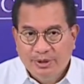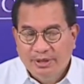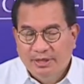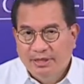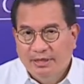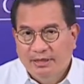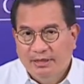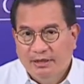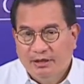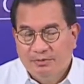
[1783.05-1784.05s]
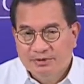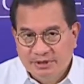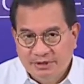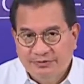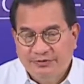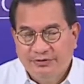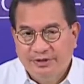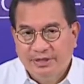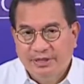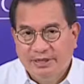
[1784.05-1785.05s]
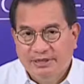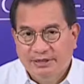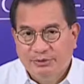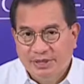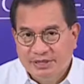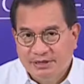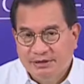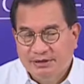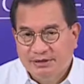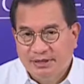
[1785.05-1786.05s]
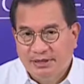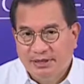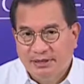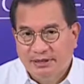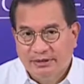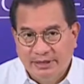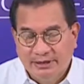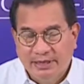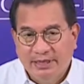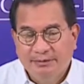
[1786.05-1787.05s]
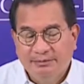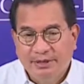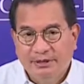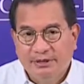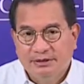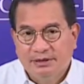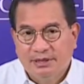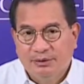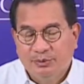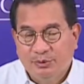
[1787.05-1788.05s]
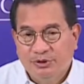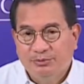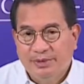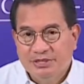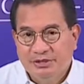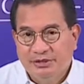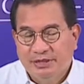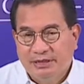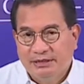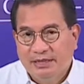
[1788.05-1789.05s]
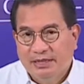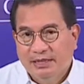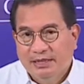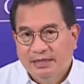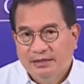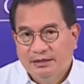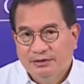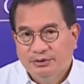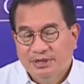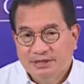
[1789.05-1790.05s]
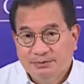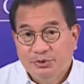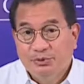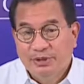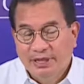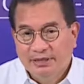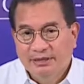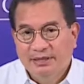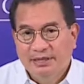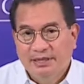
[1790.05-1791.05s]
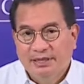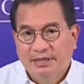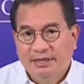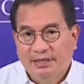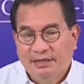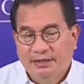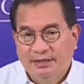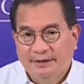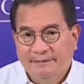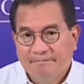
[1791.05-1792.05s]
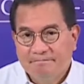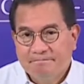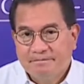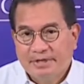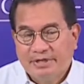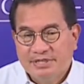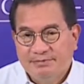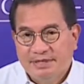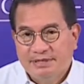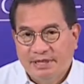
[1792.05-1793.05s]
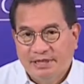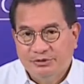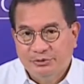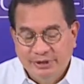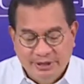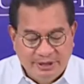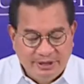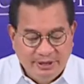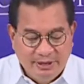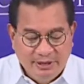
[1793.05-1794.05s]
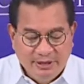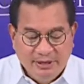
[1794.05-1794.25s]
We observe the situations greatly because we want to make sure that the tourism during the Christmas and New Year